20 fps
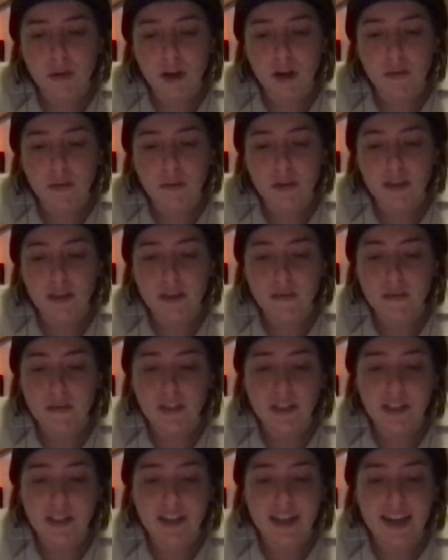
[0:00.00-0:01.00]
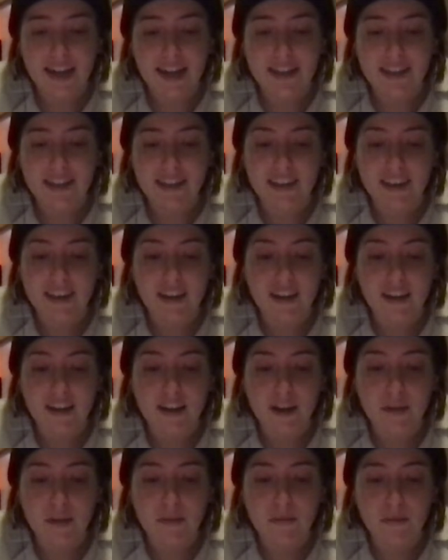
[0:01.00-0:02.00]
a persimmon to class and cut it
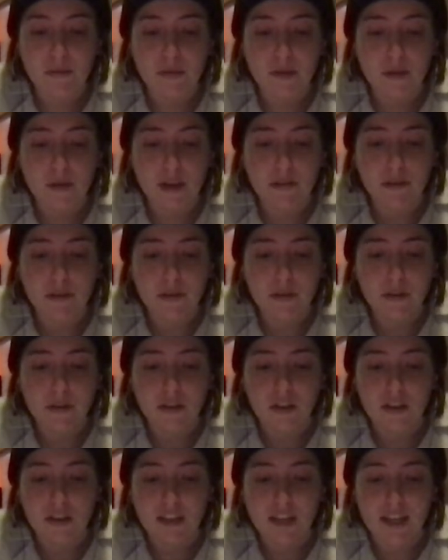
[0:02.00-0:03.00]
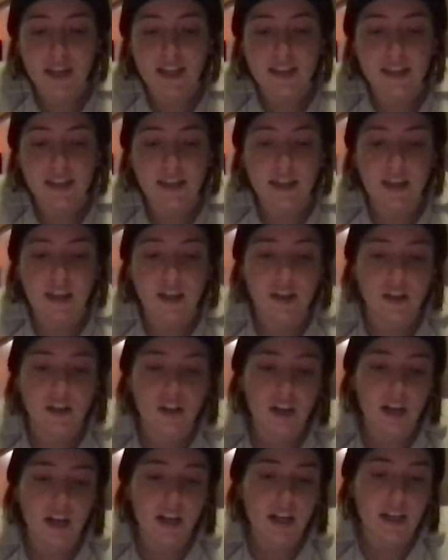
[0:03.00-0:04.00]
up so everyone could taste a
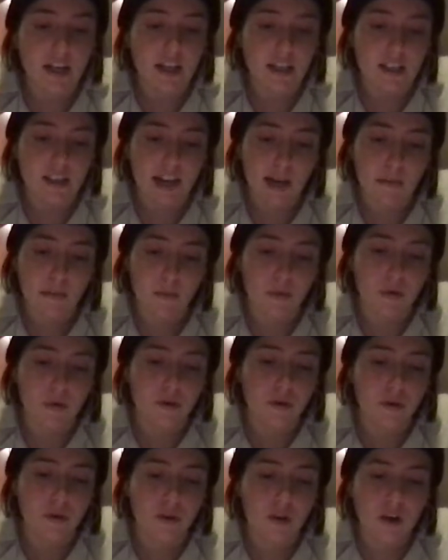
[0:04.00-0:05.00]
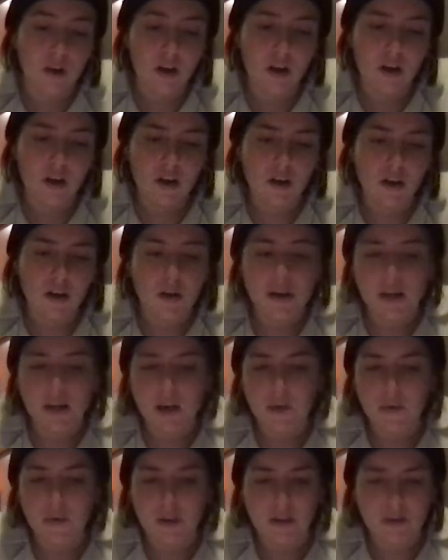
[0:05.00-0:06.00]
Chinese apple, knowing it
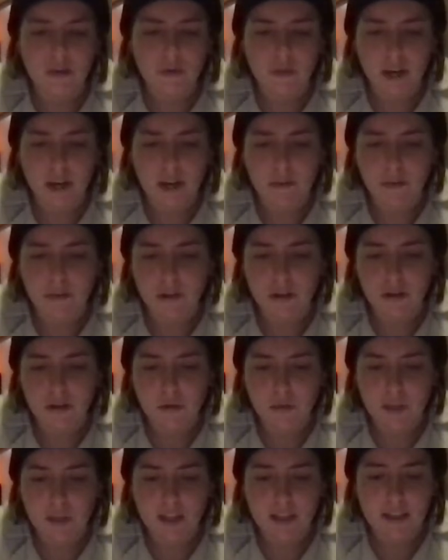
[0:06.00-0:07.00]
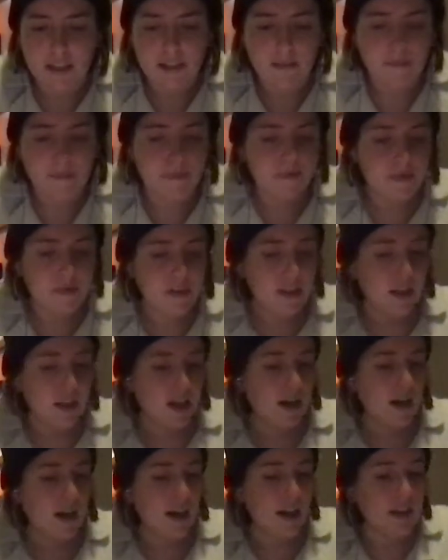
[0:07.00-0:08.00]
wasn't ripe or sweet.
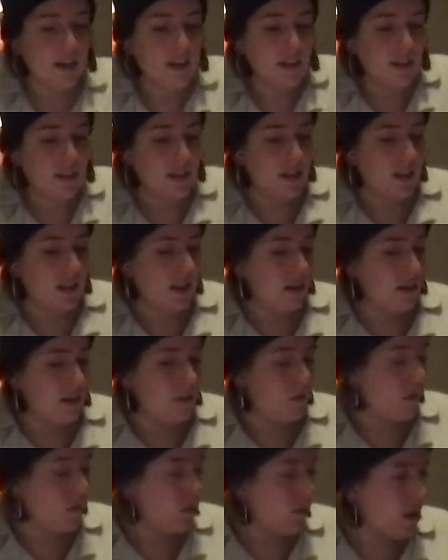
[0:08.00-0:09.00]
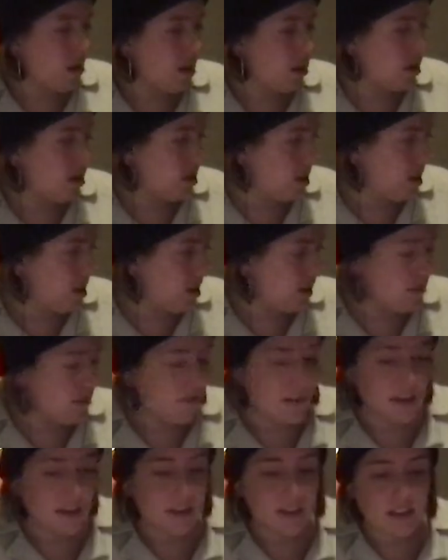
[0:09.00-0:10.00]
I didn't eat but watched the other
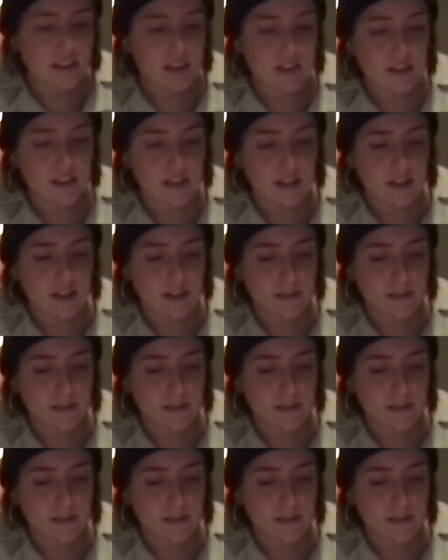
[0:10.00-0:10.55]
faces.